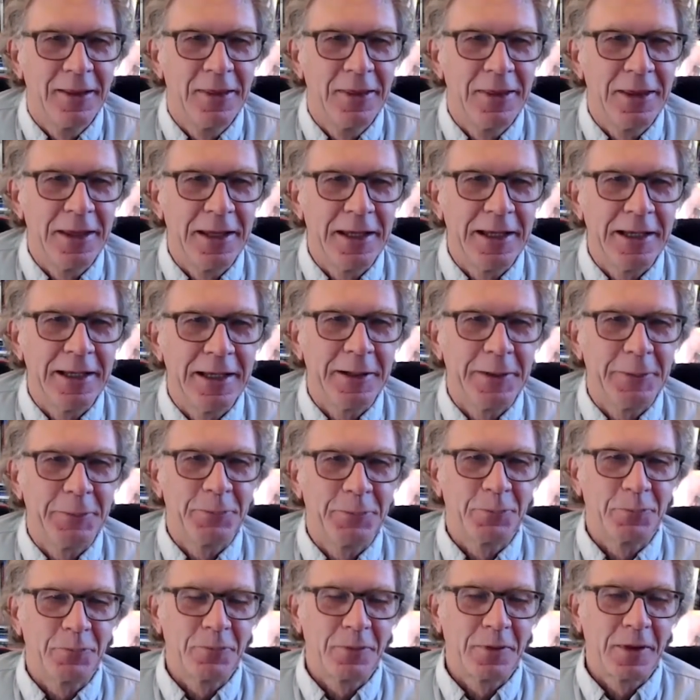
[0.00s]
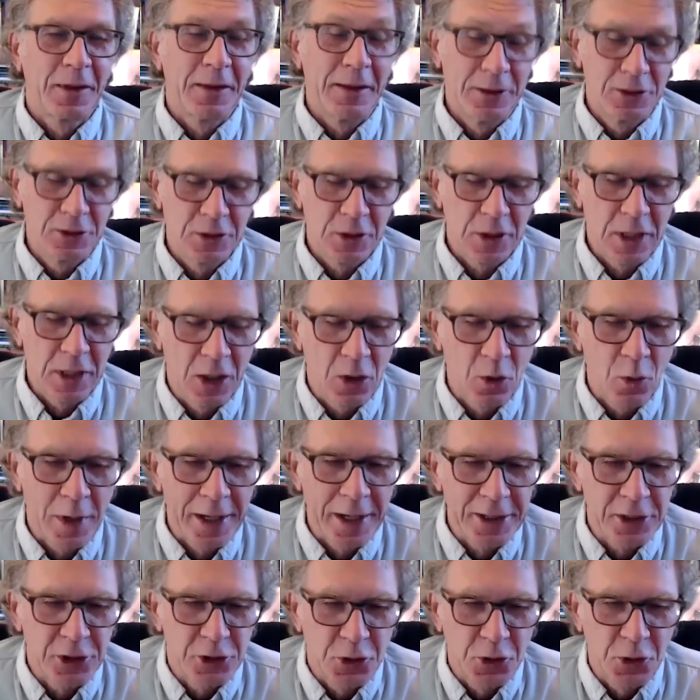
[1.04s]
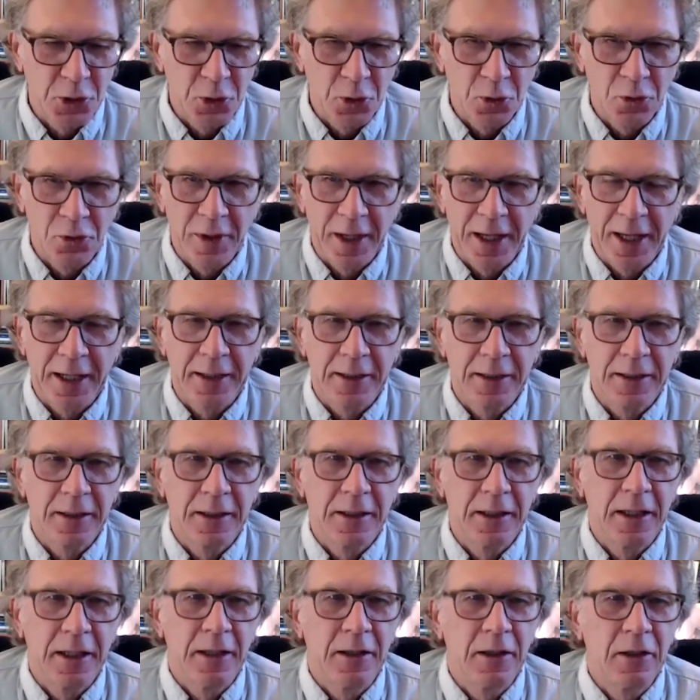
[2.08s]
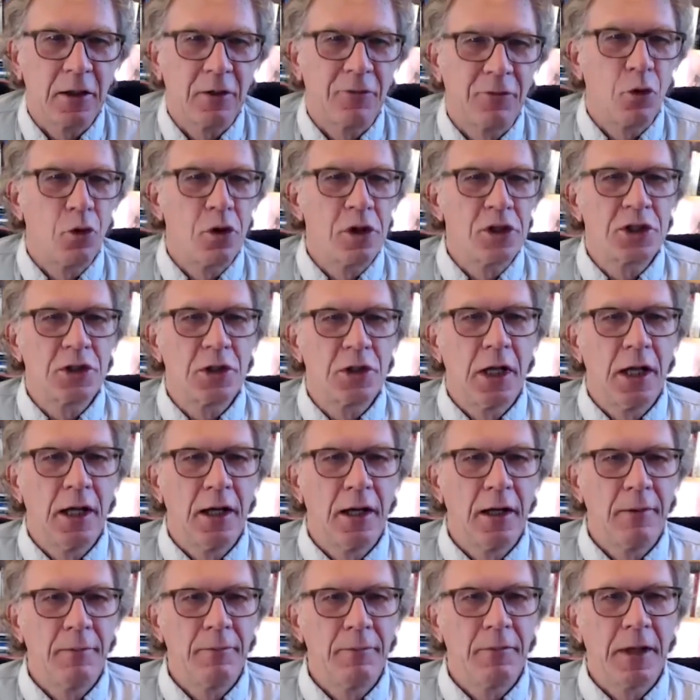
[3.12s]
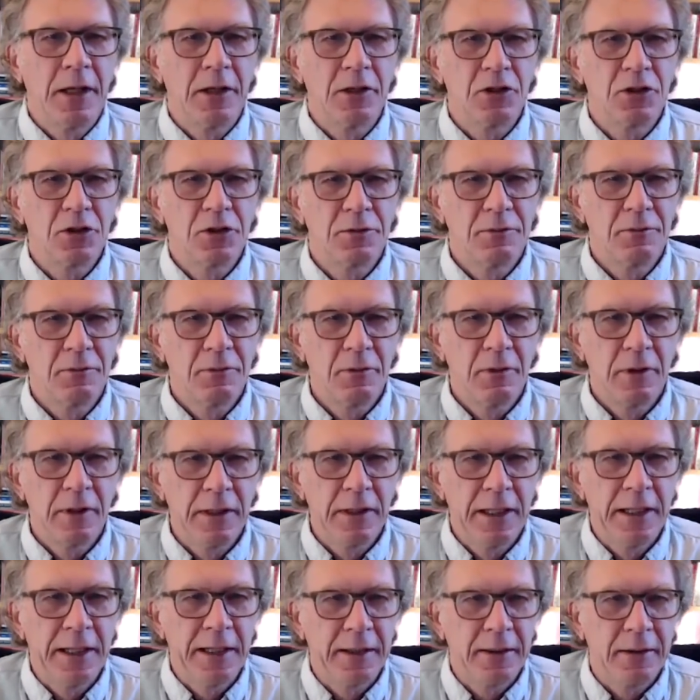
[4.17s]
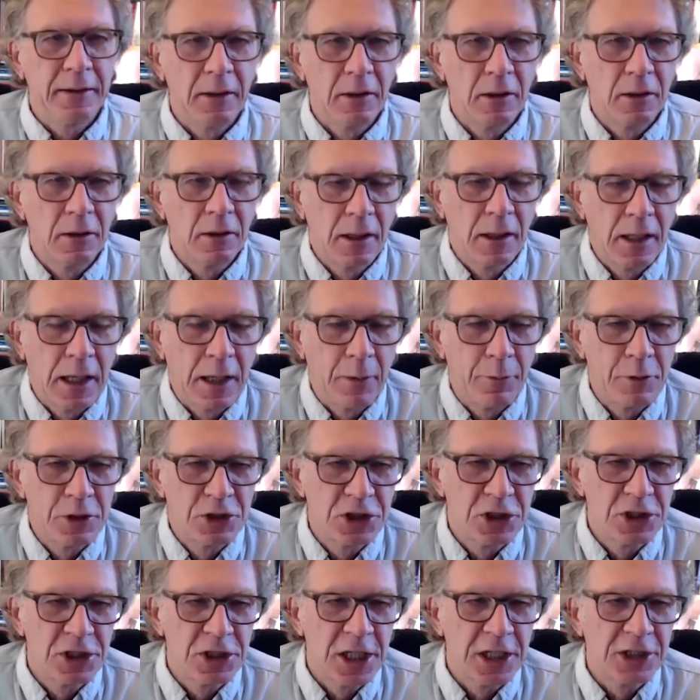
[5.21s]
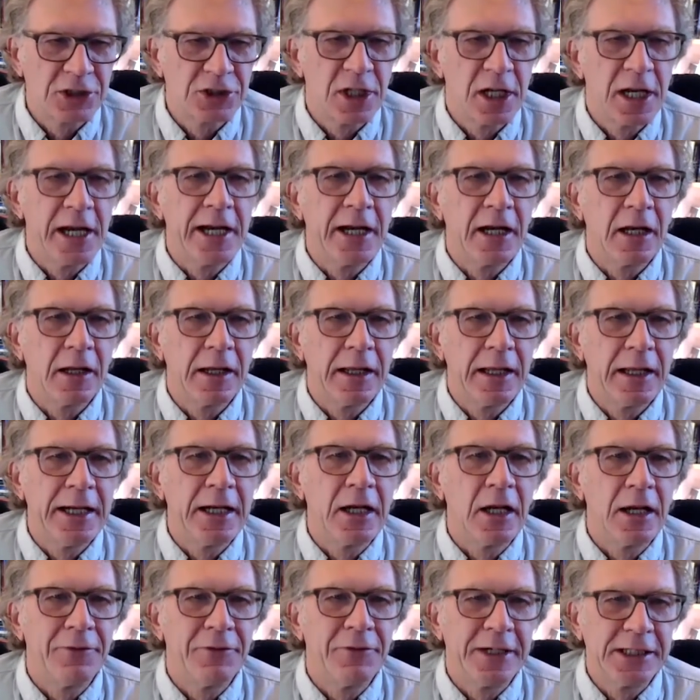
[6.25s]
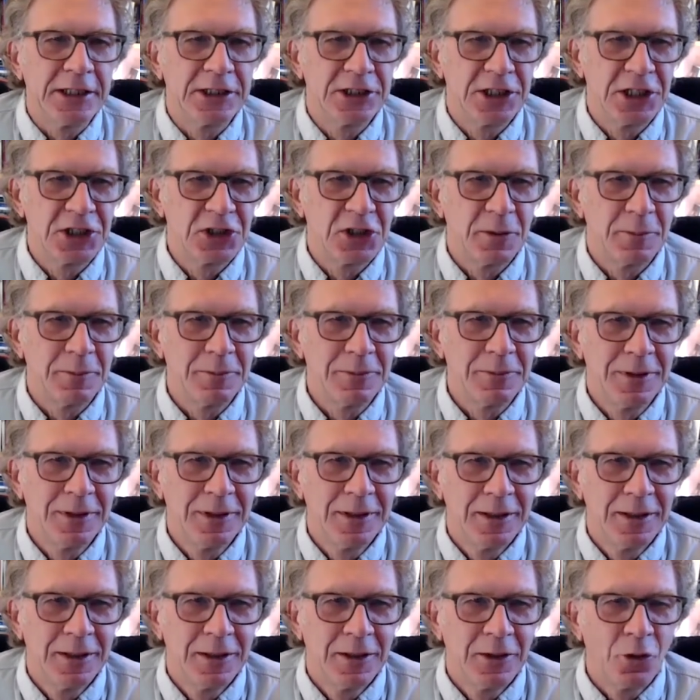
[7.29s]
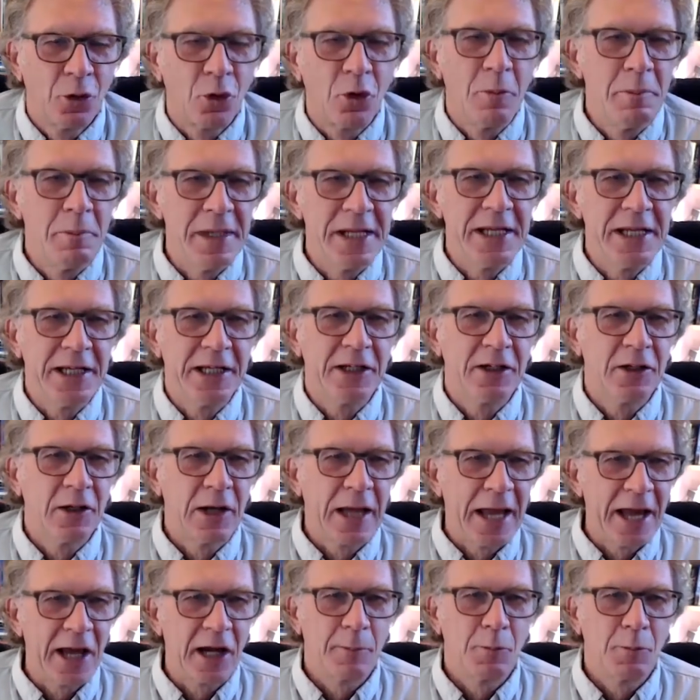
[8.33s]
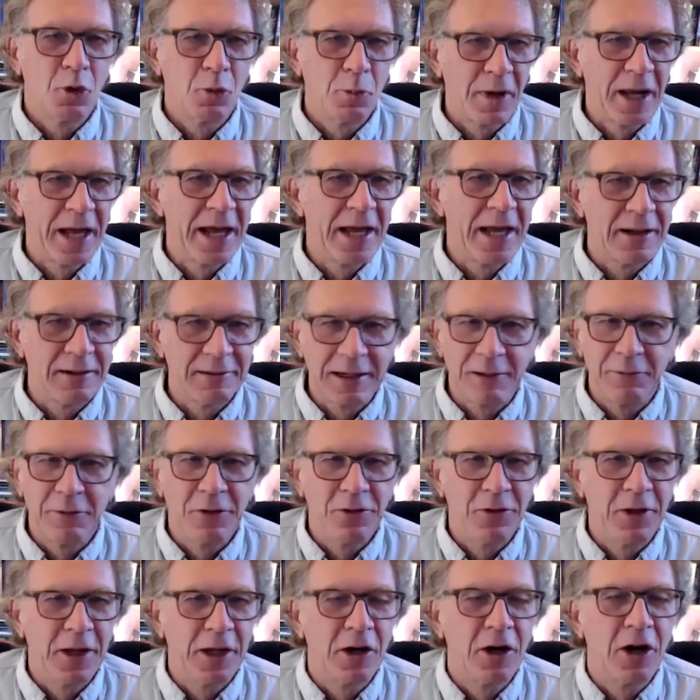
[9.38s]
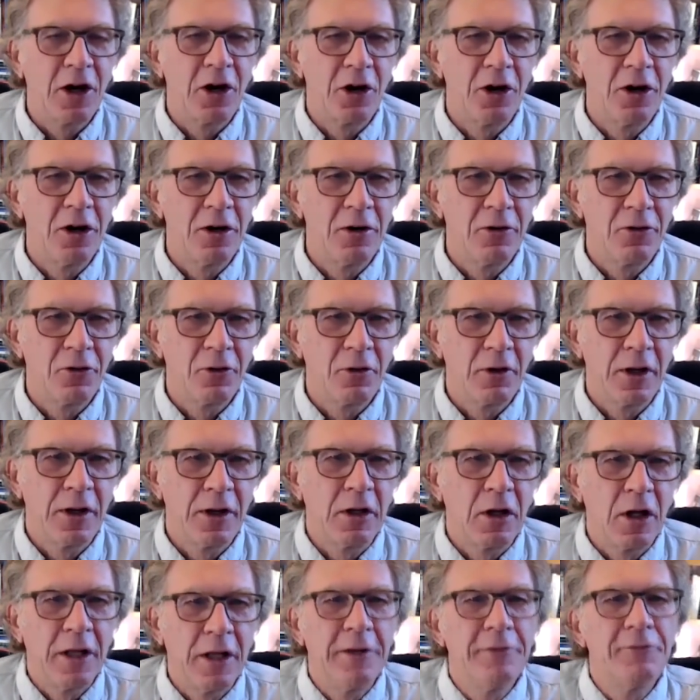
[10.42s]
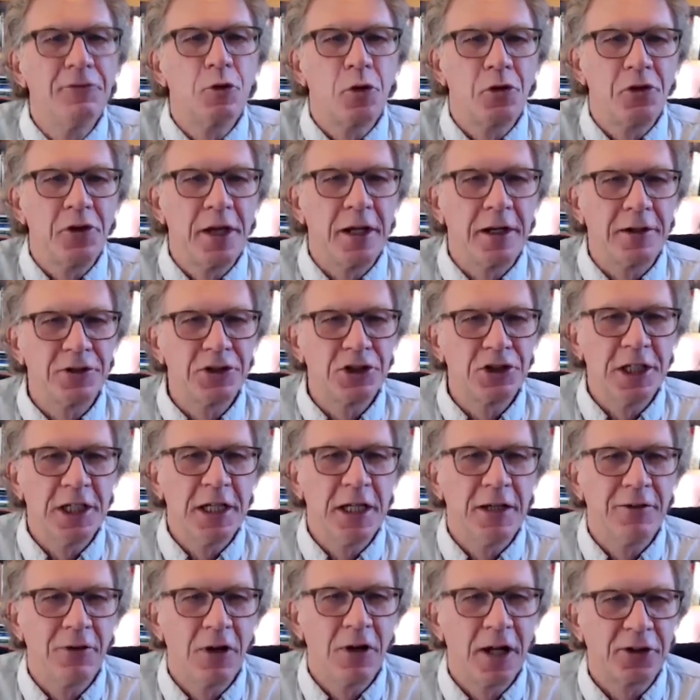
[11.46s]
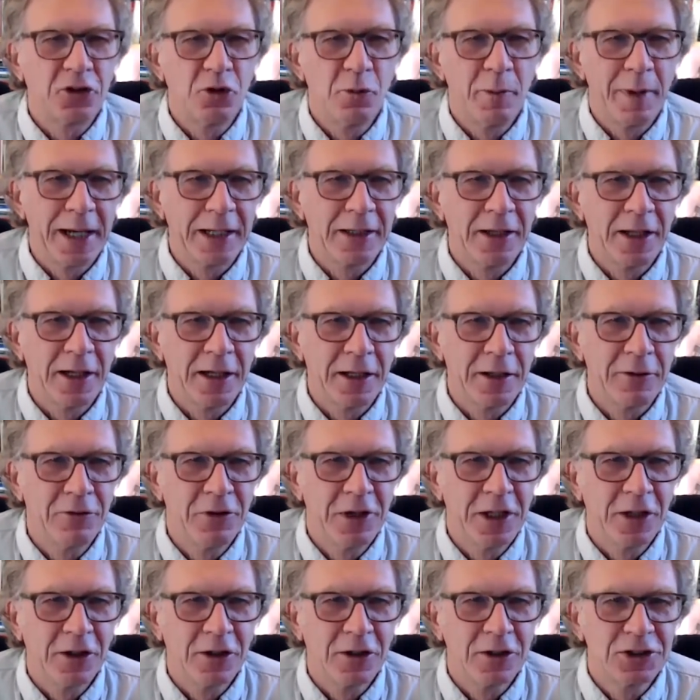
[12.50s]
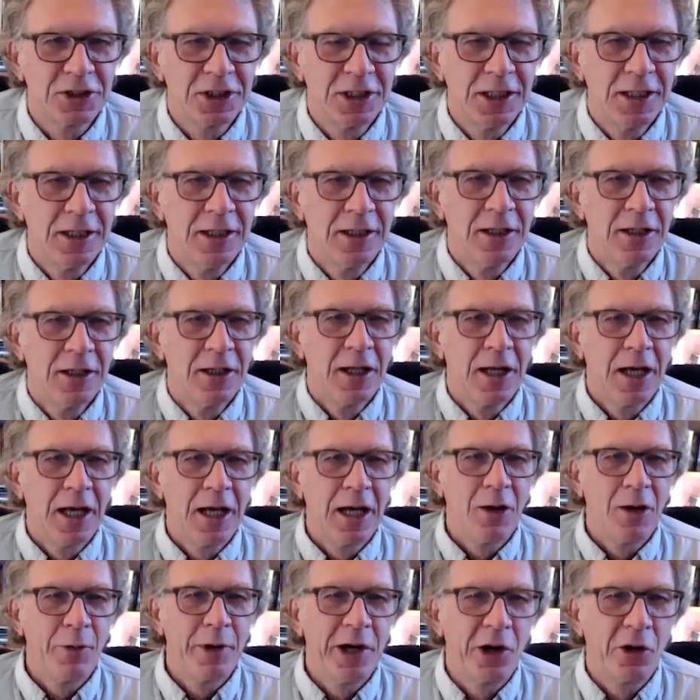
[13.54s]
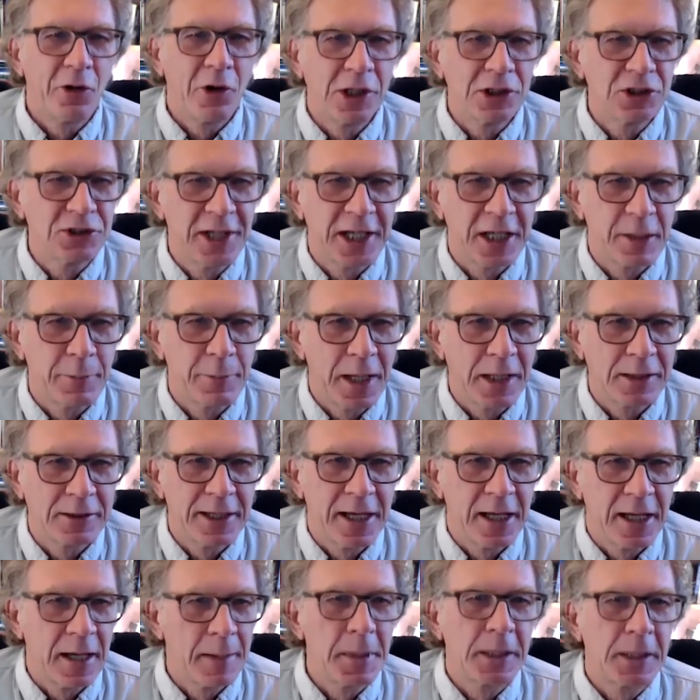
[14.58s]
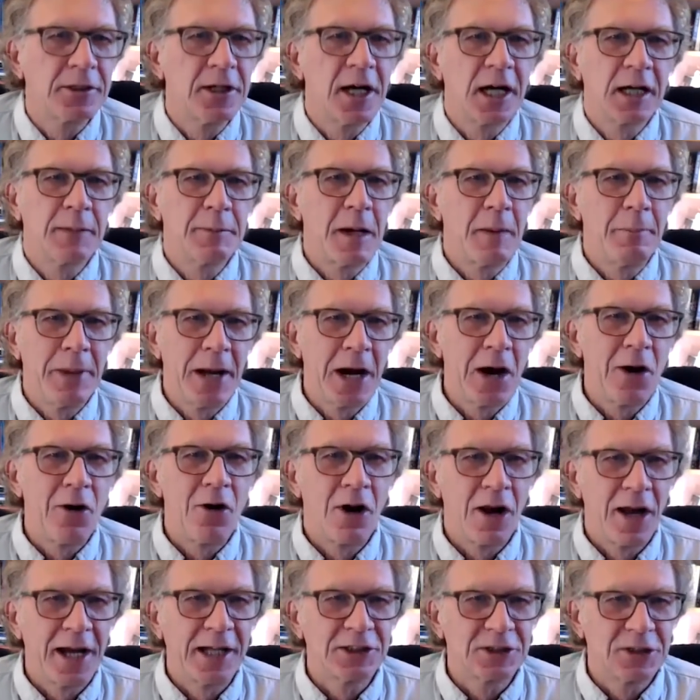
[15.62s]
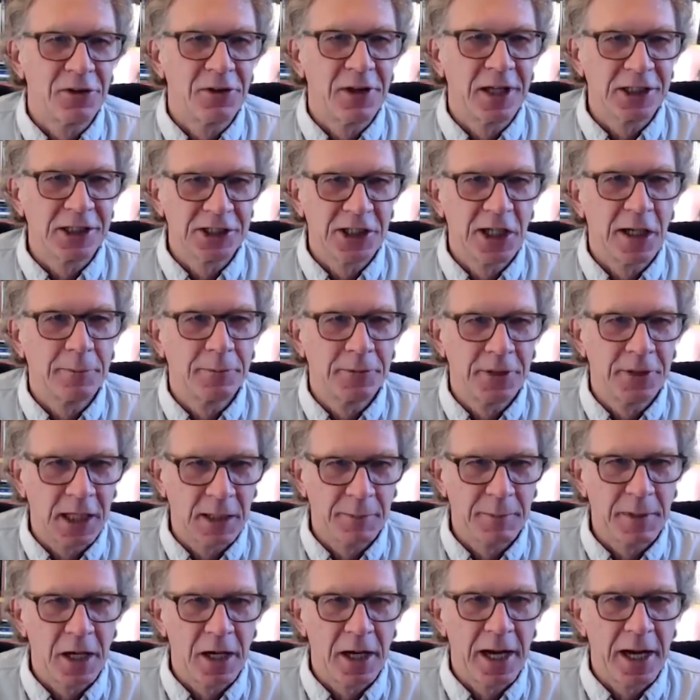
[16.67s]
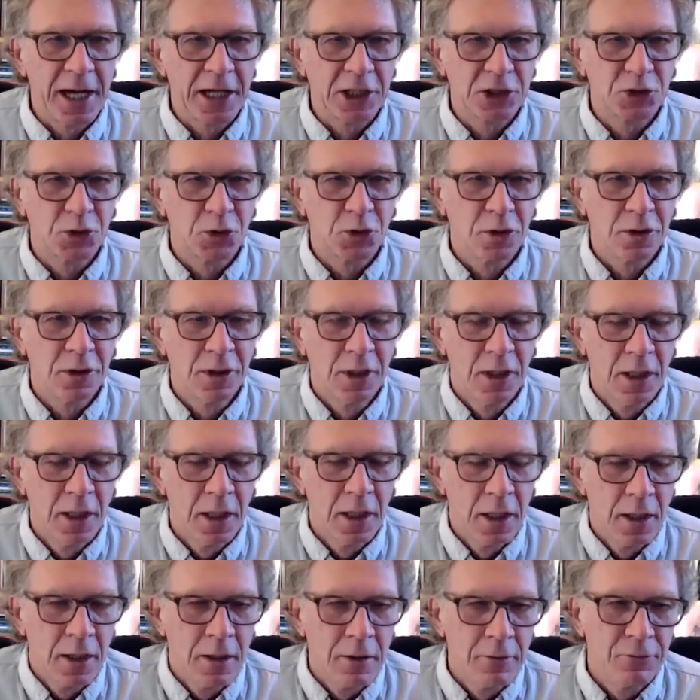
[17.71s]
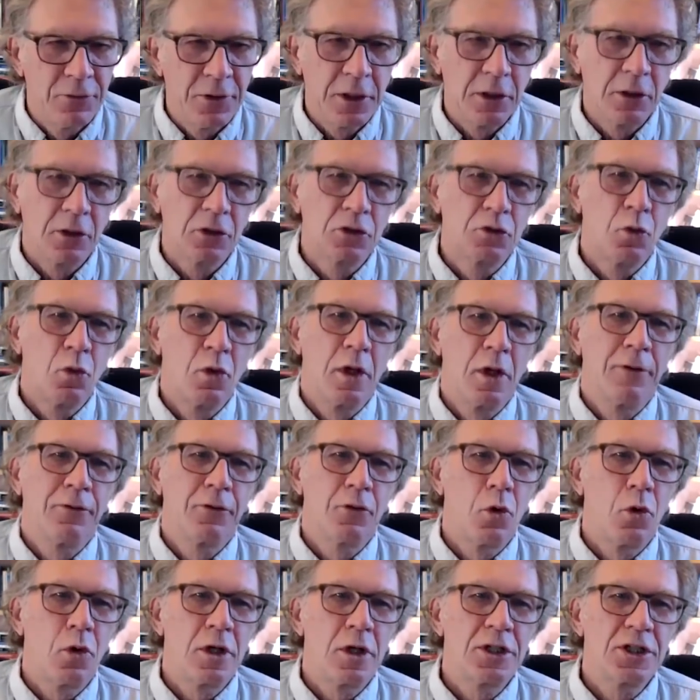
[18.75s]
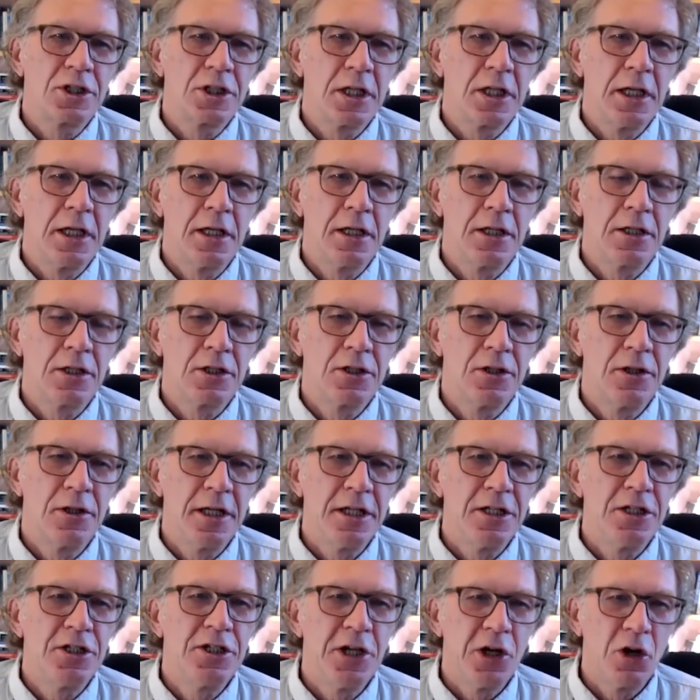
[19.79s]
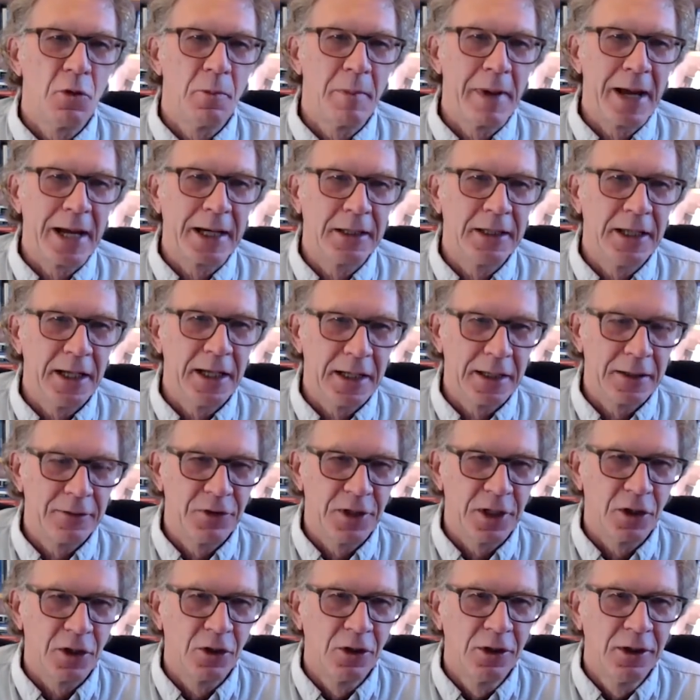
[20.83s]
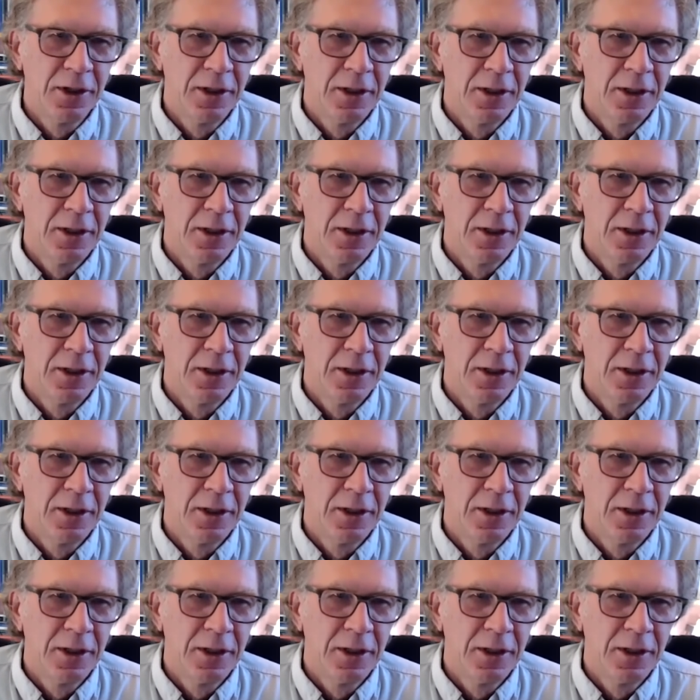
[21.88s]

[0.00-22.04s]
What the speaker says: It's quite true that, of course, as I would suggest that any living system or being, animal, plant, everything on Earth lives within a sea of electromagnetic fields. We don't always think about that. I'm not talking about power lines and things. Now I'm talking about natural fields. One, of course, is the geomagnetic field.